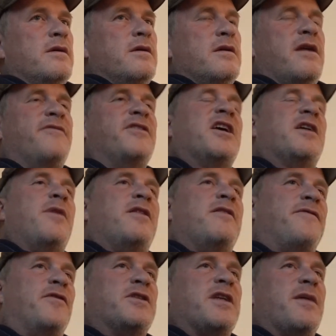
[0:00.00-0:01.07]
I'll tell you about
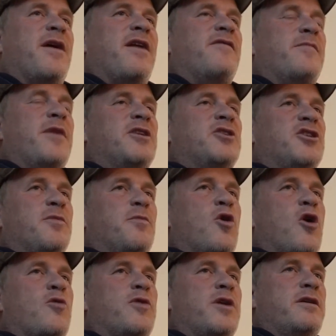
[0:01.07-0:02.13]
the first time I ever met Jim
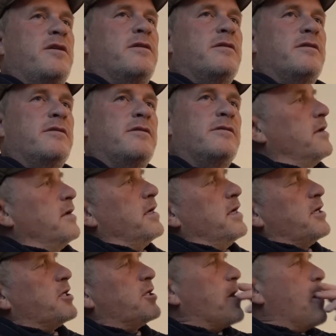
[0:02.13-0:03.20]
Rohn.
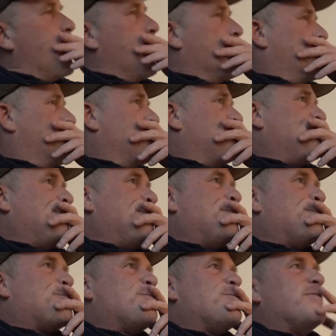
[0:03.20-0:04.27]
So
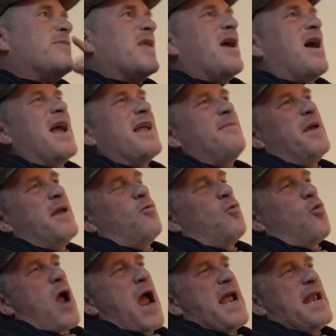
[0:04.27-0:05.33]
I'd
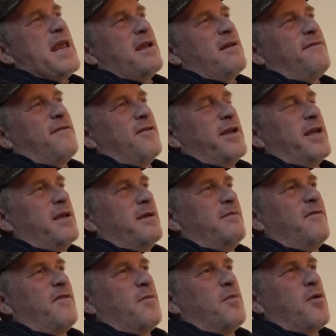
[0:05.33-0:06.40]
been writing for him
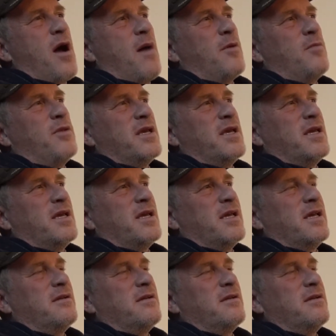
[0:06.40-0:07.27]
for probably